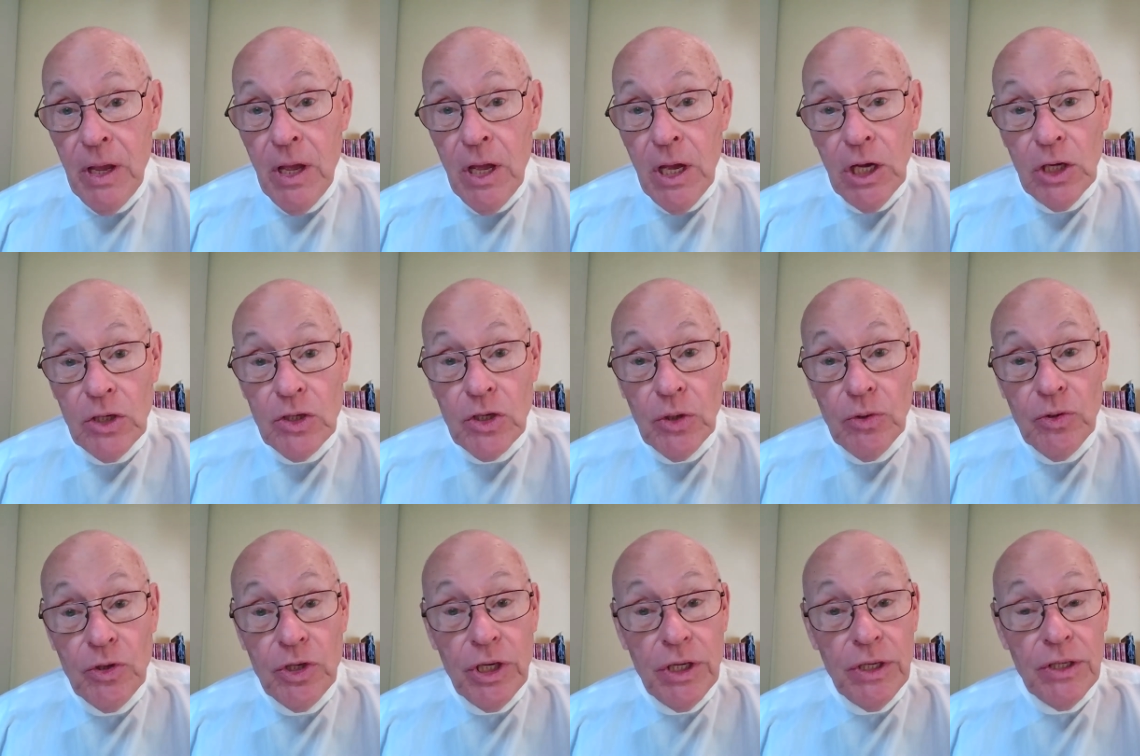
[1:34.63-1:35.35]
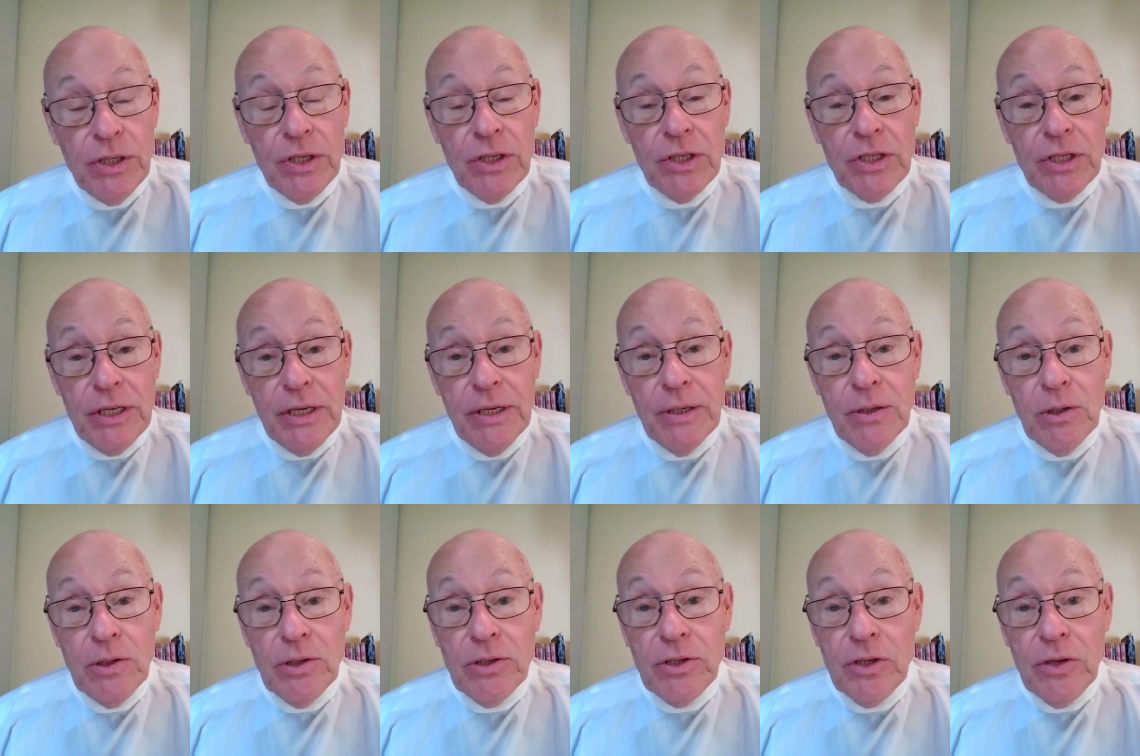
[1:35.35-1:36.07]
And so Jesus
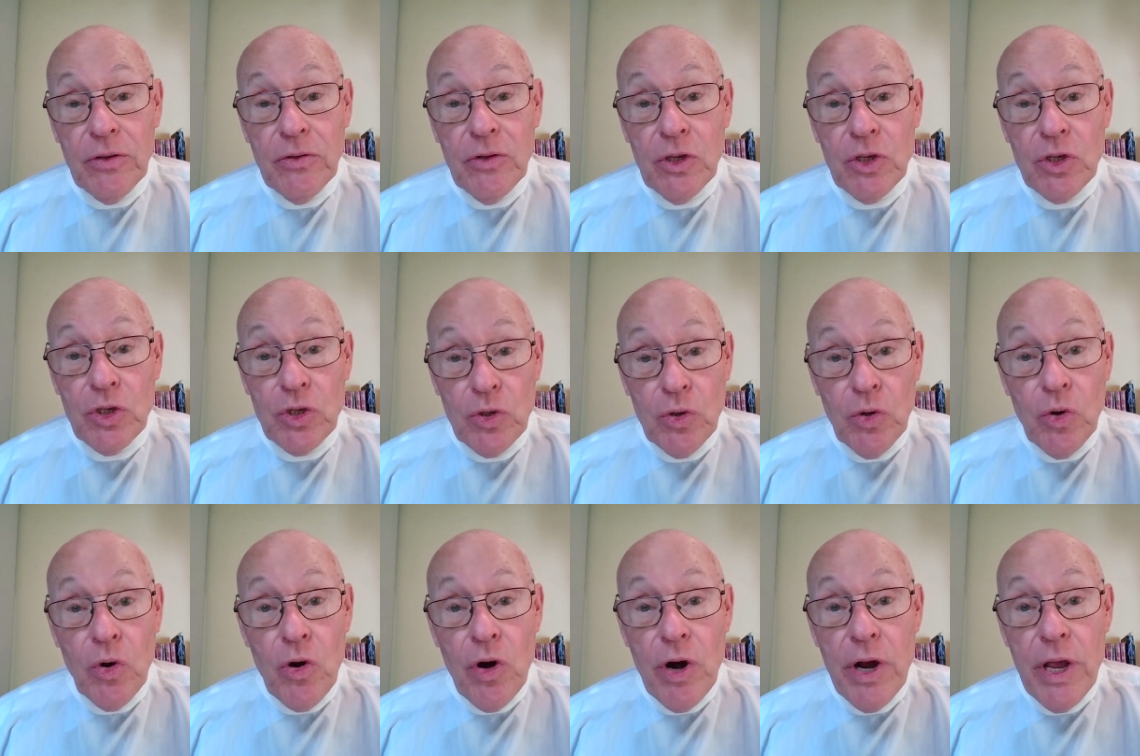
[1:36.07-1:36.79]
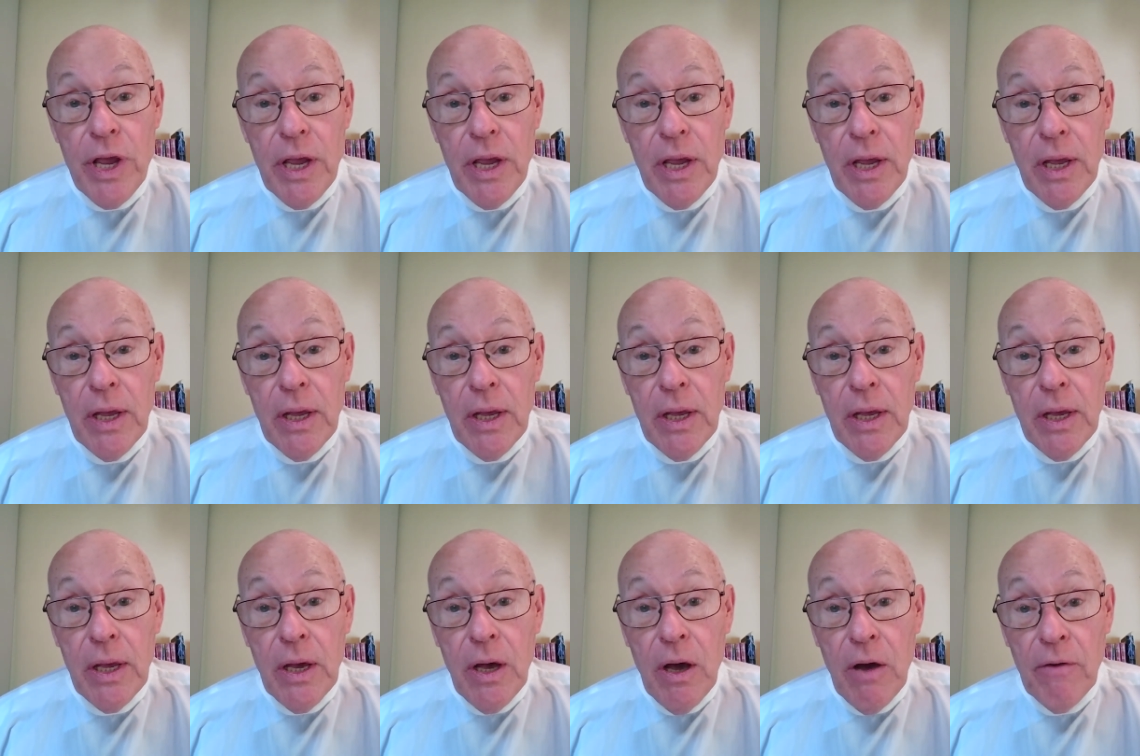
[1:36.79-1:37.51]
tells the story
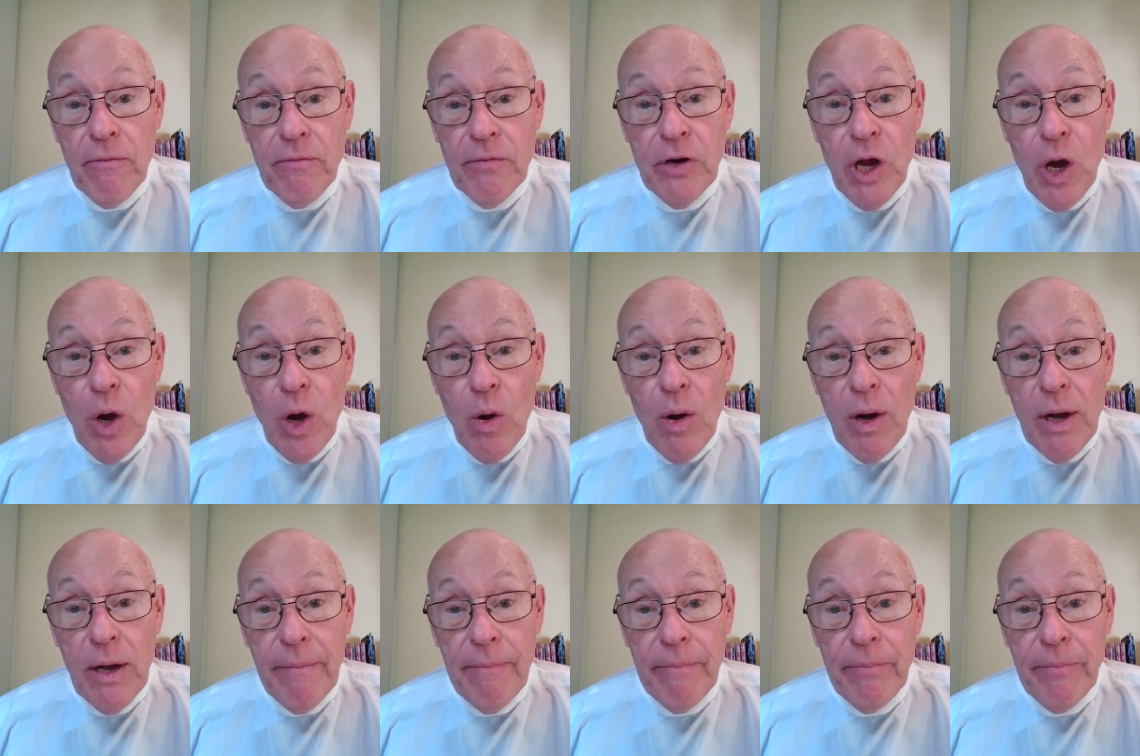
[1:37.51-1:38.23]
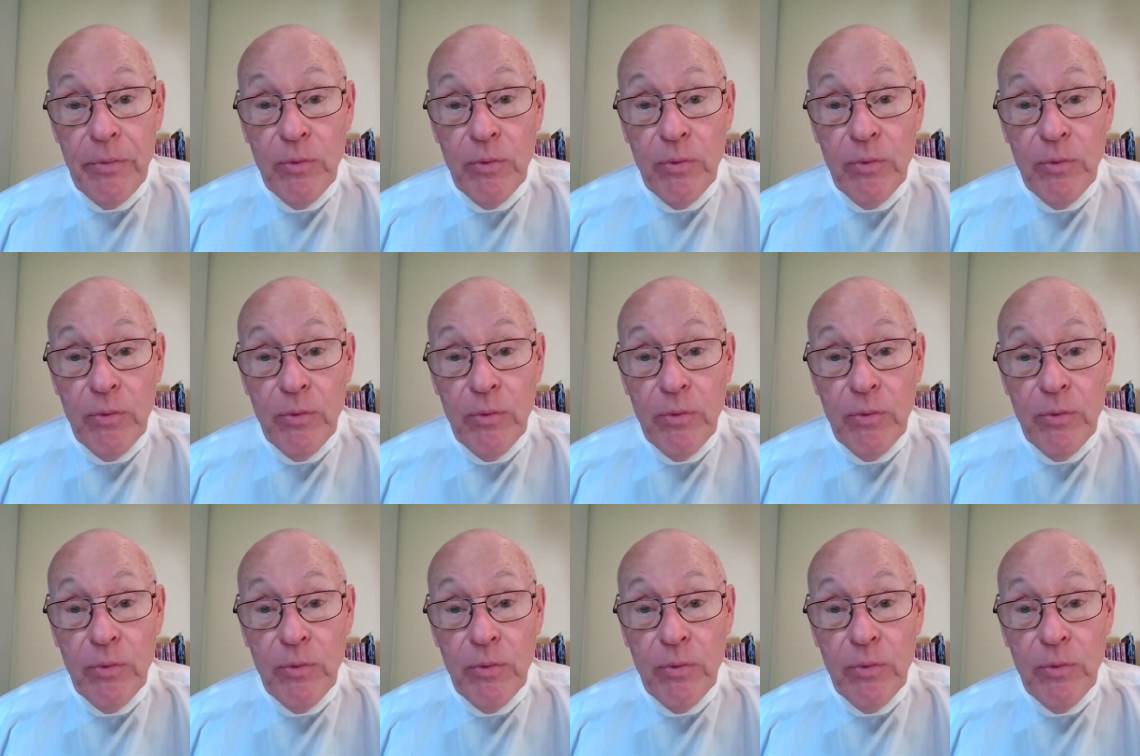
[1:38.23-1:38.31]
of Noah.